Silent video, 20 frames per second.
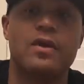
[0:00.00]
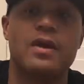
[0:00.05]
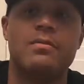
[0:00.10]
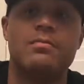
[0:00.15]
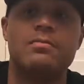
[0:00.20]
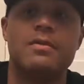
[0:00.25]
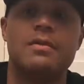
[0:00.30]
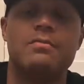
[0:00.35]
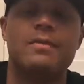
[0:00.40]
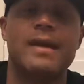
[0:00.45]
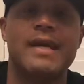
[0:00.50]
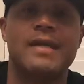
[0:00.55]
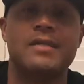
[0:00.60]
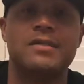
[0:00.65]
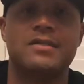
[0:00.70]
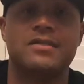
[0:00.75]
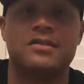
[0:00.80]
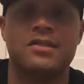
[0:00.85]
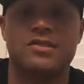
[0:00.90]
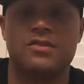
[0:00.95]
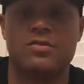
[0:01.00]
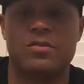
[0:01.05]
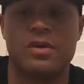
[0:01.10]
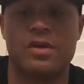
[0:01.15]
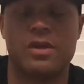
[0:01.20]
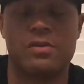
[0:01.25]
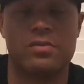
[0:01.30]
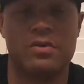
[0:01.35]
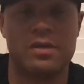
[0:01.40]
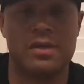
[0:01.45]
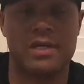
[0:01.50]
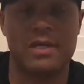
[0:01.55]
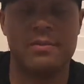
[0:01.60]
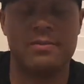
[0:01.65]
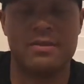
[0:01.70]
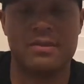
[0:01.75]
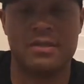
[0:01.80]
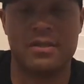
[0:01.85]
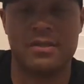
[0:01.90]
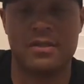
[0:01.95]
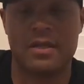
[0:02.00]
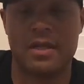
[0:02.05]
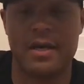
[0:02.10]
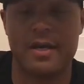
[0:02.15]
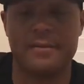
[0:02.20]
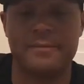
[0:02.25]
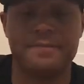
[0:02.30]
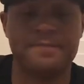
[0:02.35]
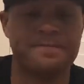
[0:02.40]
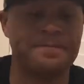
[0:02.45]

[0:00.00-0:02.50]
in me making a decision whether I want to keep the seat or not.